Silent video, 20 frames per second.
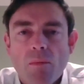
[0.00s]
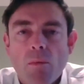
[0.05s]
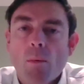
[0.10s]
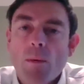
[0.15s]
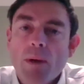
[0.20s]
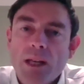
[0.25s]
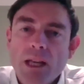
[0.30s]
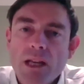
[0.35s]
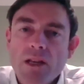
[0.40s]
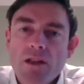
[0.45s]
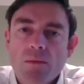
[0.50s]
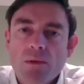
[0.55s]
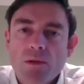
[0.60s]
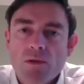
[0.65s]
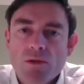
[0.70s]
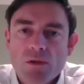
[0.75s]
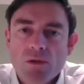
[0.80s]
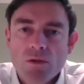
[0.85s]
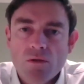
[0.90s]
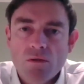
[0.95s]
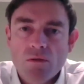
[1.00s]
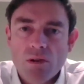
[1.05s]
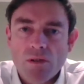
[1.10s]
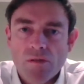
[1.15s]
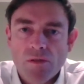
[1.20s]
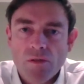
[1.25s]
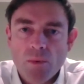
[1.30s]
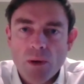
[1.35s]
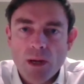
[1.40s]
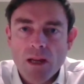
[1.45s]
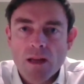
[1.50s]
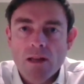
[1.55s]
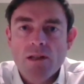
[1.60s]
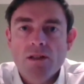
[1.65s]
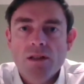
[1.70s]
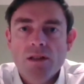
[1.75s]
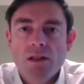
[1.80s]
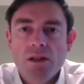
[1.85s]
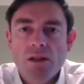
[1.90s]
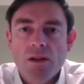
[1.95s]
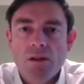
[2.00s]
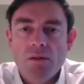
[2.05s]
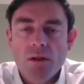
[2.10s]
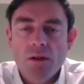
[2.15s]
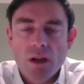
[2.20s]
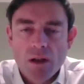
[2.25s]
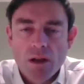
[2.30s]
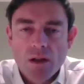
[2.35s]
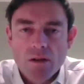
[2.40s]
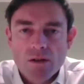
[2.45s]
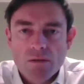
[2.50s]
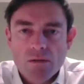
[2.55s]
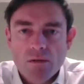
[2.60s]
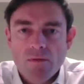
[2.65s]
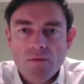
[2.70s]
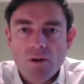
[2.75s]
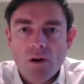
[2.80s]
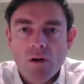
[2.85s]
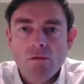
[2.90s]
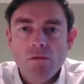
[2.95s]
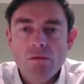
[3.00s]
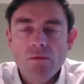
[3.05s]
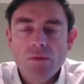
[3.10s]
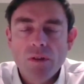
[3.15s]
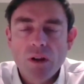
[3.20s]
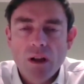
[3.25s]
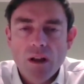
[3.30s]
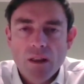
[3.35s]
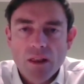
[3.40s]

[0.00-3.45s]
But what we need to ensure is that we continue to evolve,